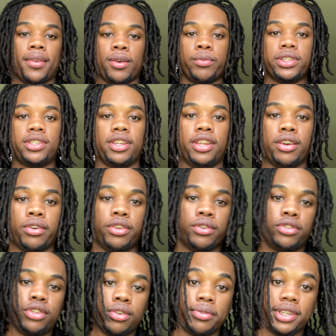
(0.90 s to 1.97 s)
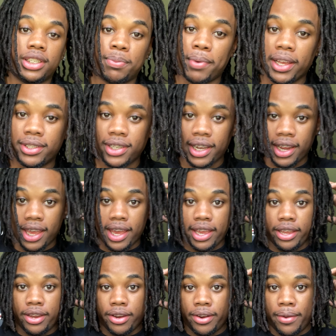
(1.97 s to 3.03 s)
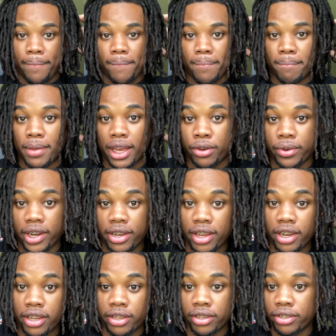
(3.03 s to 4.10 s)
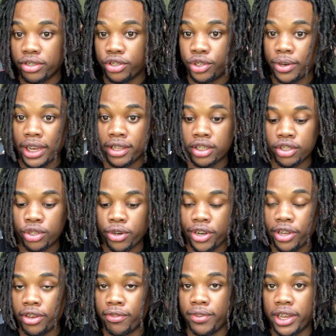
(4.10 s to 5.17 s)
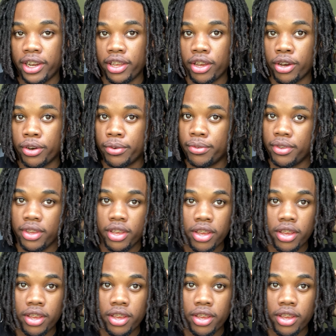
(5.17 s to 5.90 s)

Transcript: What's the deal, YouTube? This Spectator Ant here, back with another dread tutorial video.